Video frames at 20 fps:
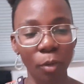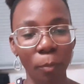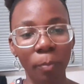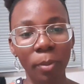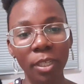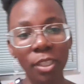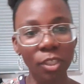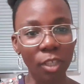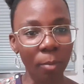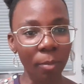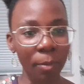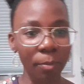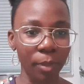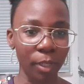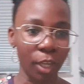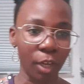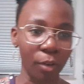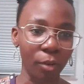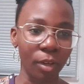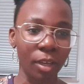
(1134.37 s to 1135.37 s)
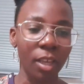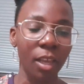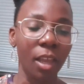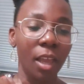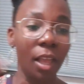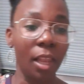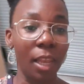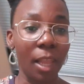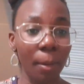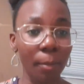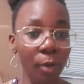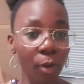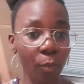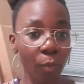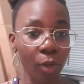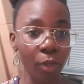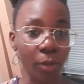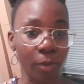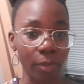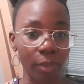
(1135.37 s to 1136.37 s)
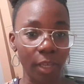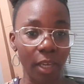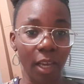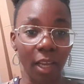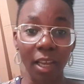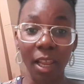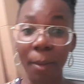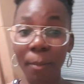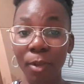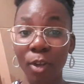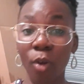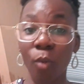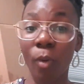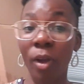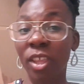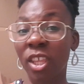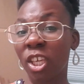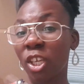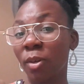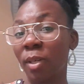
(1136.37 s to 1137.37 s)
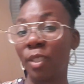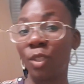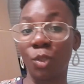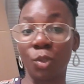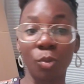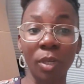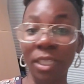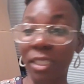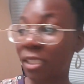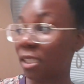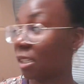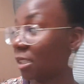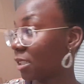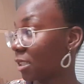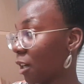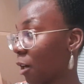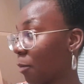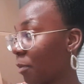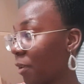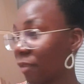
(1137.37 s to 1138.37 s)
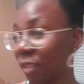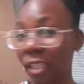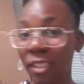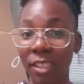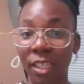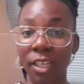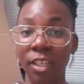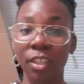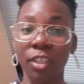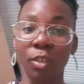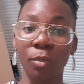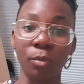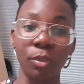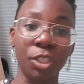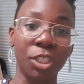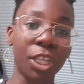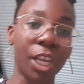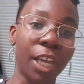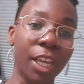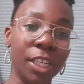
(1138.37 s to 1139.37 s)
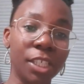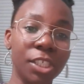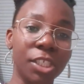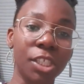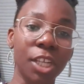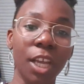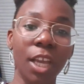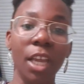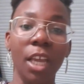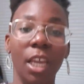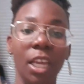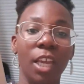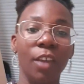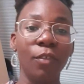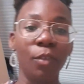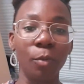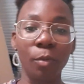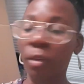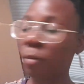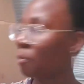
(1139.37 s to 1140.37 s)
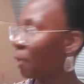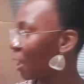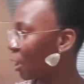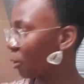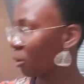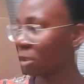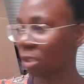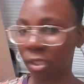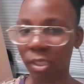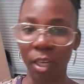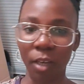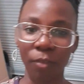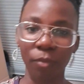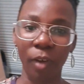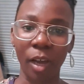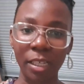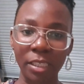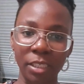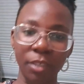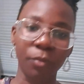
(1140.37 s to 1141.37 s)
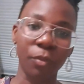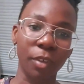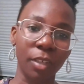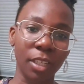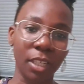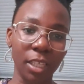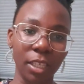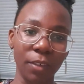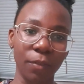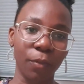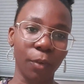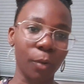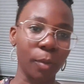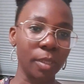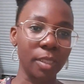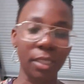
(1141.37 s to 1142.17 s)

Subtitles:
please comment below, let me know what you think, let me know whether you enjoyed it, if there's anything you would change, if you would make your stir fry differently, for